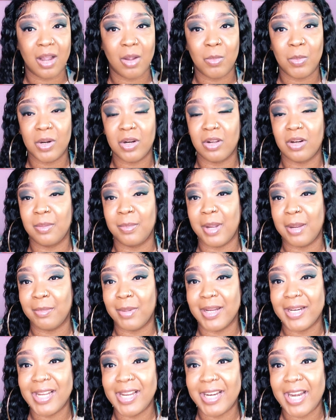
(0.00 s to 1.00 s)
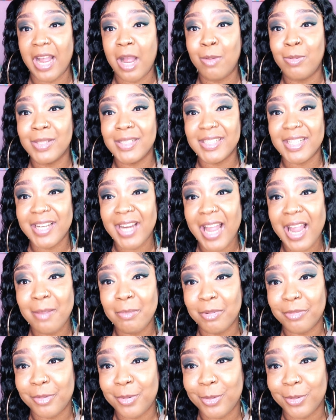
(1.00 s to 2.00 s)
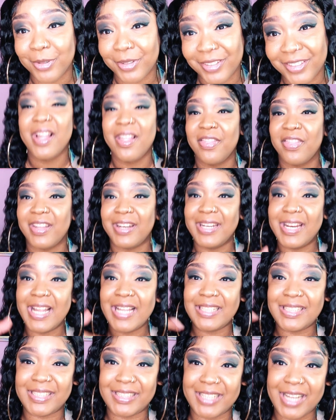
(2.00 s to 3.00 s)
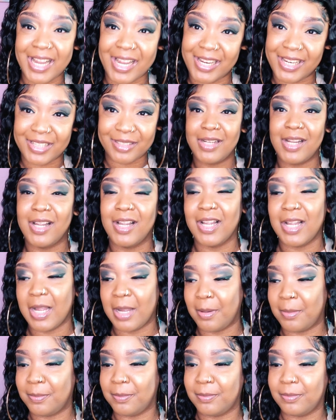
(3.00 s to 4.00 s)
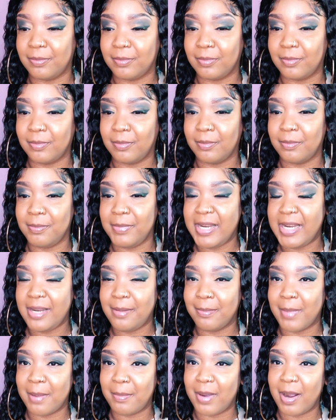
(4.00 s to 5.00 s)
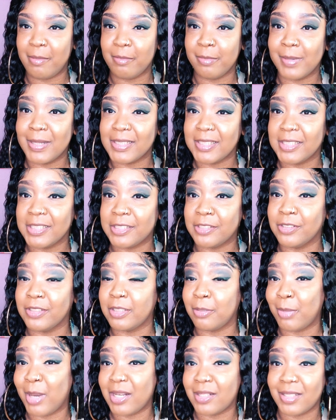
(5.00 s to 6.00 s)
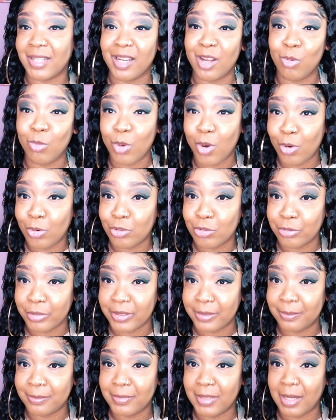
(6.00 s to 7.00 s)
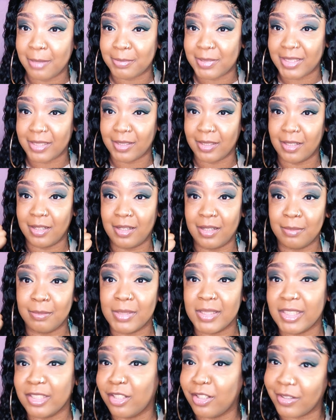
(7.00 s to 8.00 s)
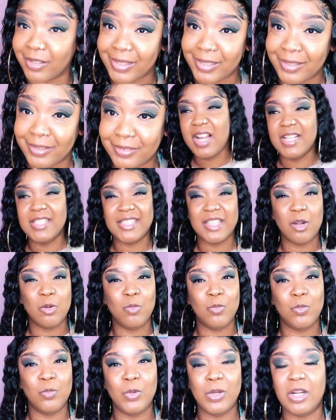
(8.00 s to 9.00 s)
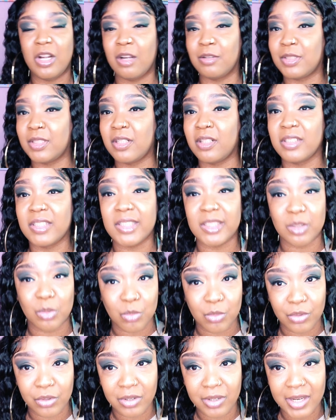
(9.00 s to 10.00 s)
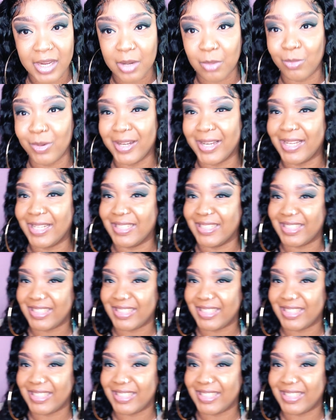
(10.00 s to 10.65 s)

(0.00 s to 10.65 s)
I went on about my day. That was the night before. The next day, um, me, my mom, and my sisters are about to take a road trip up to uh, Missouri. So we go to the store and we're getting